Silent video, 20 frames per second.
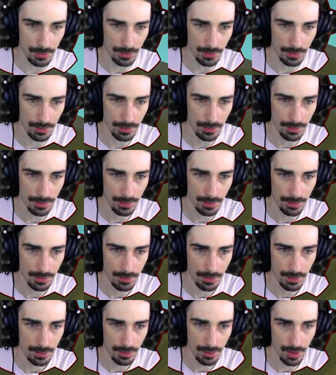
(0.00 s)
All
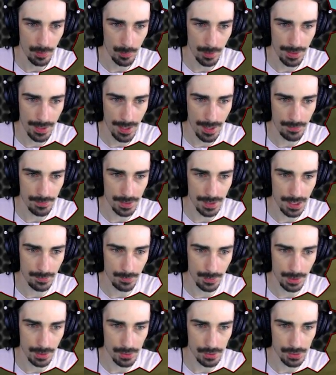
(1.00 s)
right, we're gonna have to get
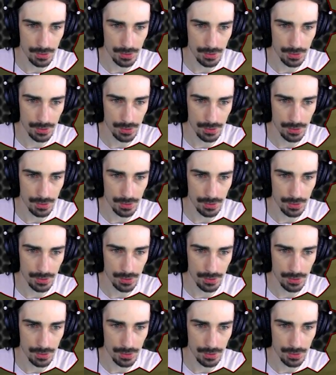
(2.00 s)
rid of